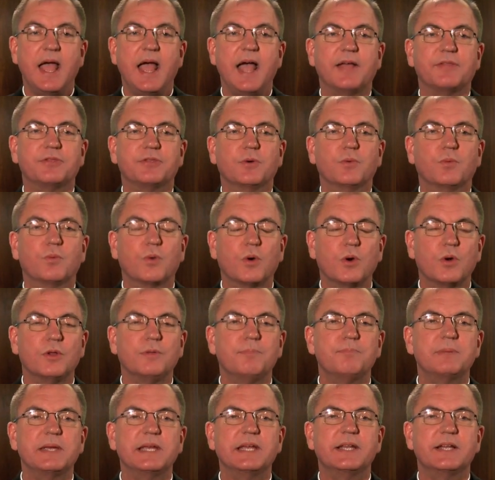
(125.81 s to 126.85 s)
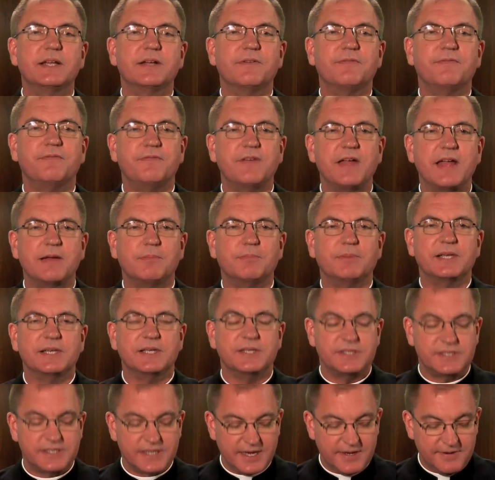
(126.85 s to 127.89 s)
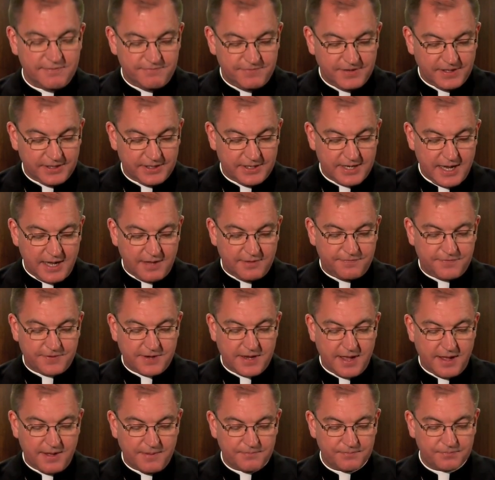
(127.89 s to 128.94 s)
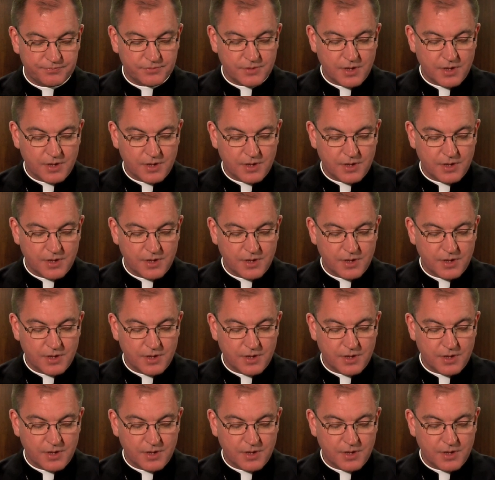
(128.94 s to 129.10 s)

at the World Meeting of Families in Philadelphia.